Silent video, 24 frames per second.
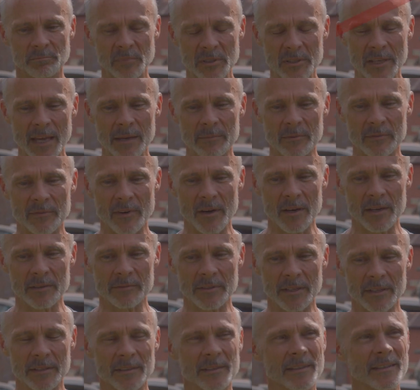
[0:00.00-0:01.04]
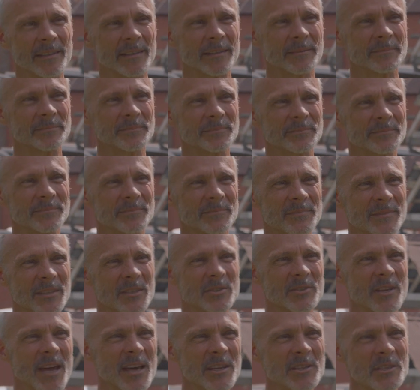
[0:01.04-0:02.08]
became involved in the
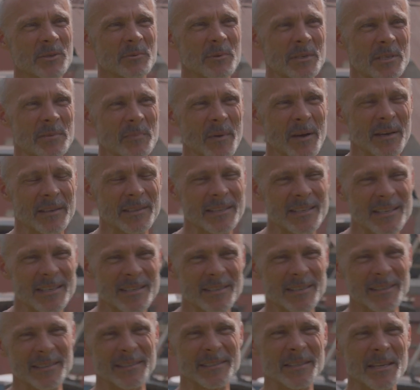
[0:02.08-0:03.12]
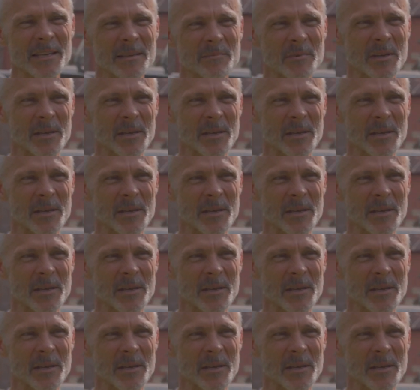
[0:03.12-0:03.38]
disaster response uh, team